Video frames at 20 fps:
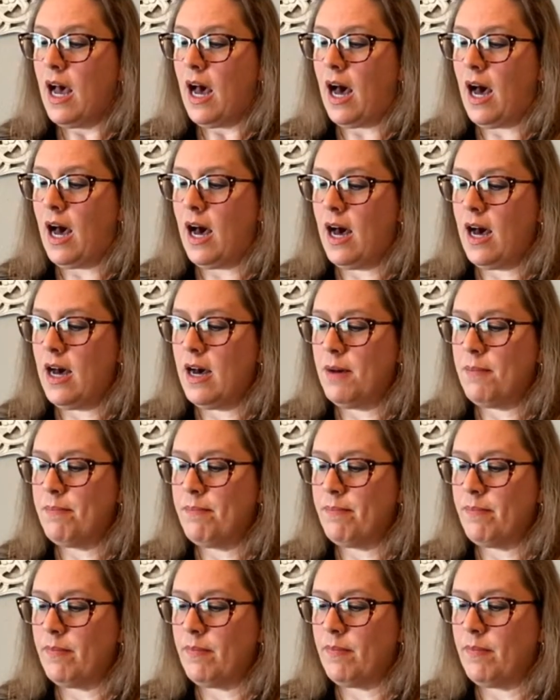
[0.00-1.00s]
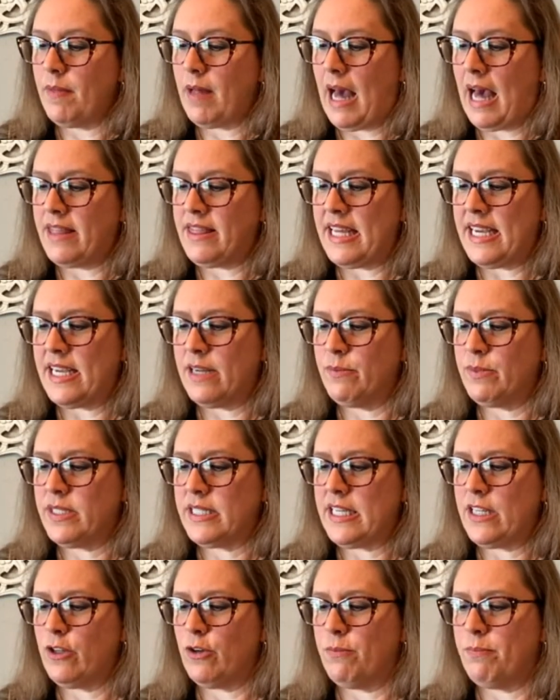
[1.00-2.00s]
Um, I think it was
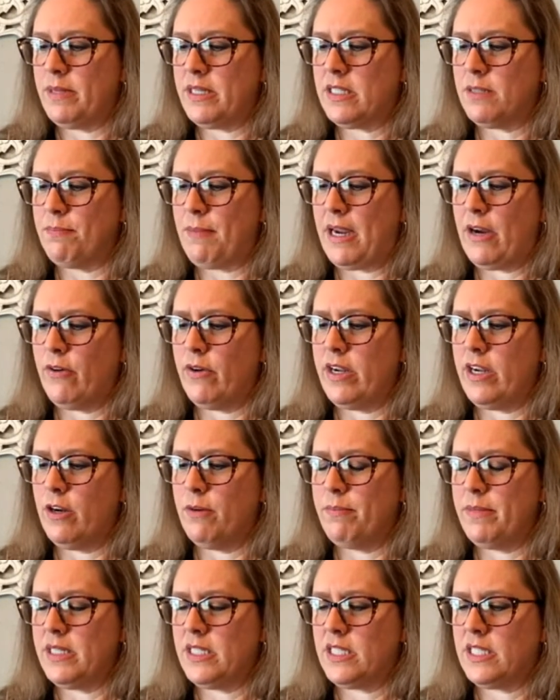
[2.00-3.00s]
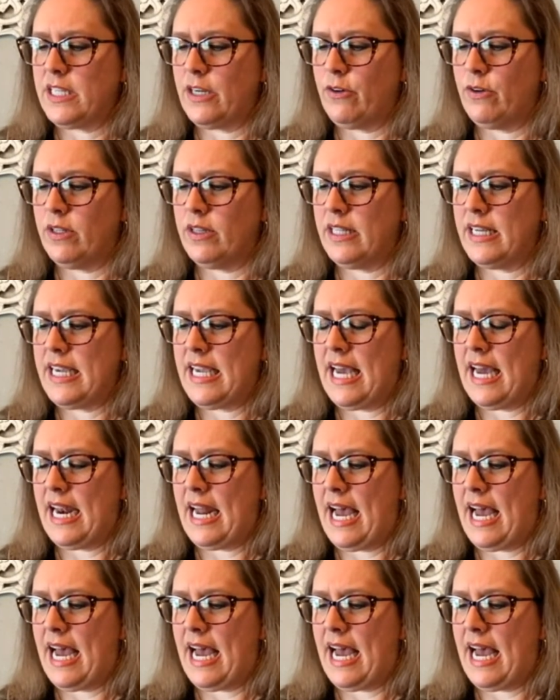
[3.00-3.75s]
either Miss Mary or Miss Sarah Lee had